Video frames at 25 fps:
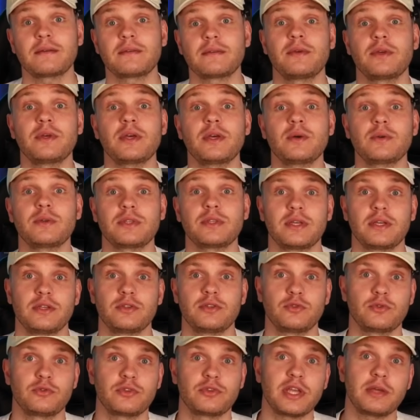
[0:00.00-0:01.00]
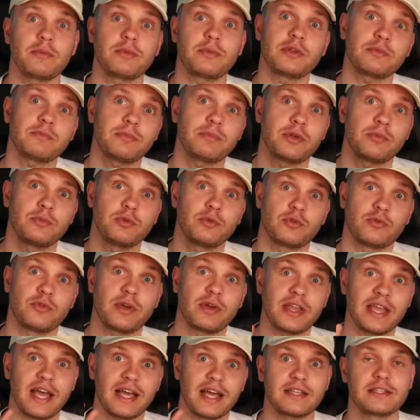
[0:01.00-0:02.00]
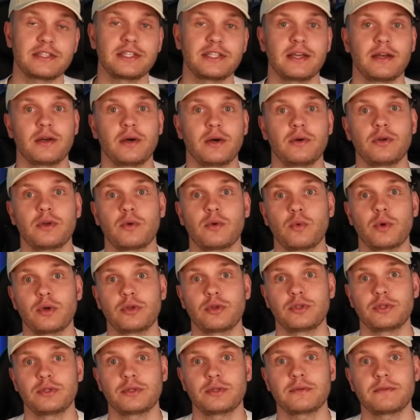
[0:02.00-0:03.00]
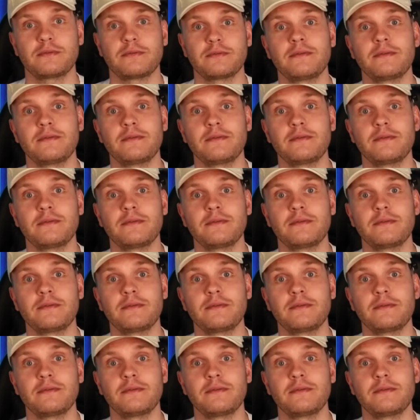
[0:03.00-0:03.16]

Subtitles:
You know, there are two types of people relaxing on the water.